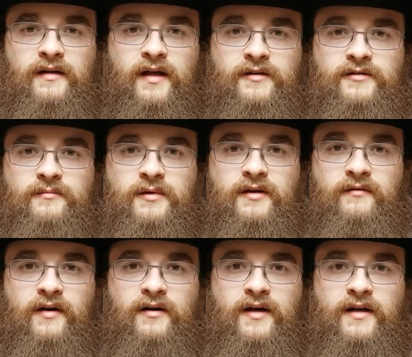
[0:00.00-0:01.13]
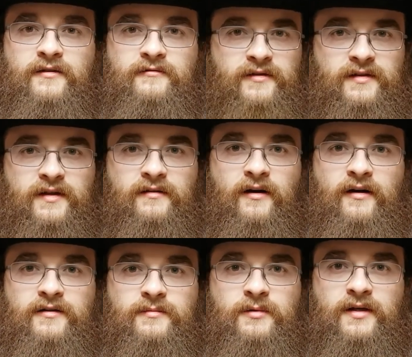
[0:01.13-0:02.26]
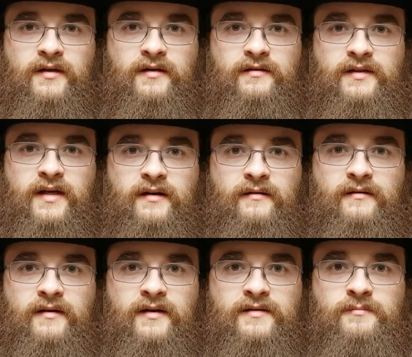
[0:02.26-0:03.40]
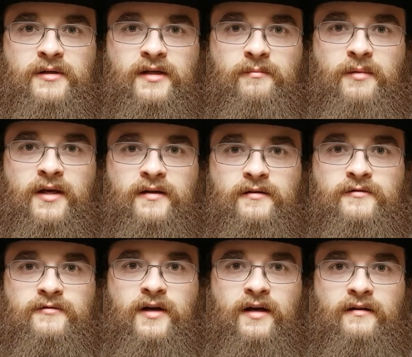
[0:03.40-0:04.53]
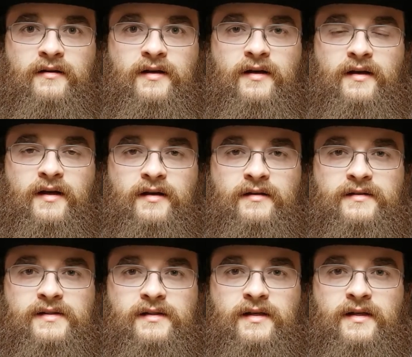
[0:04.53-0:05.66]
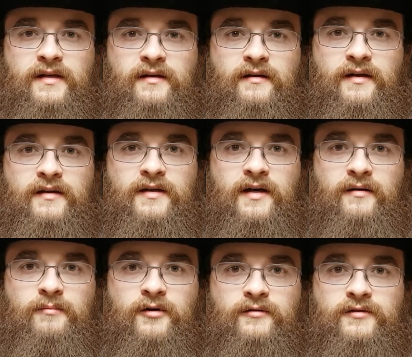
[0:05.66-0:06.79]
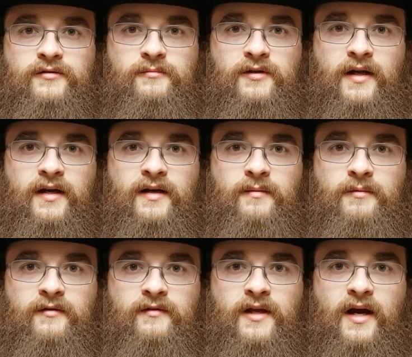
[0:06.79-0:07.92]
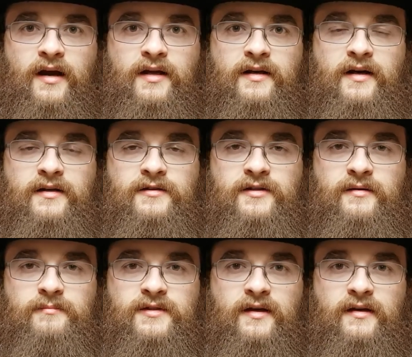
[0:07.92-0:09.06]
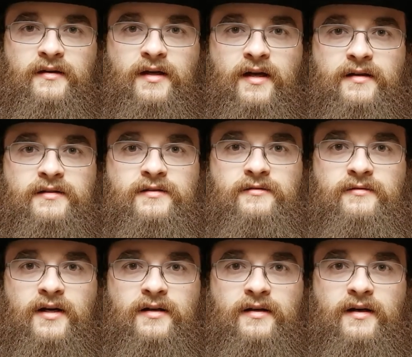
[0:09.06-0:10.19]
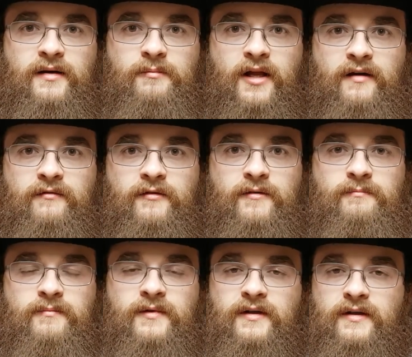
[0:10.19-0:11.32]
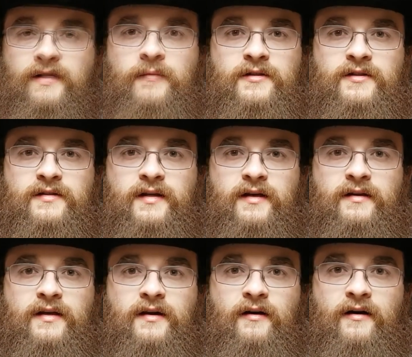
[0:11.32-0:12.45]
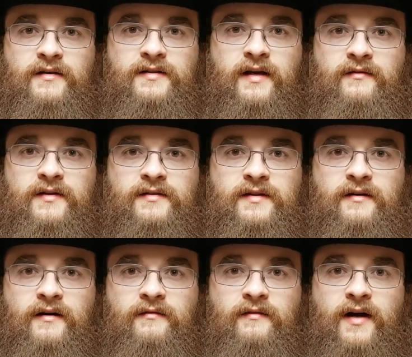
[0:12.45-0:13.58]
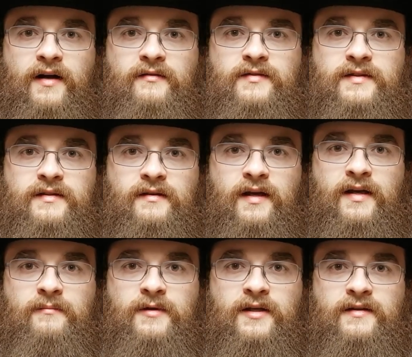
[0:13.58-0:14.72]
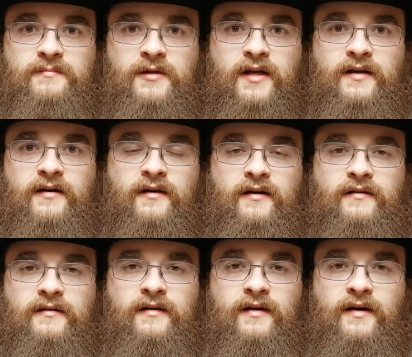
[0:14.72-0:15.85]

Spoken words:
That should be a very interesting launch because it is being pinned directly against the Intel prosumer lineup of the i9 chips and the X299 platform. But just like the R7s and R5s, AMD is planning on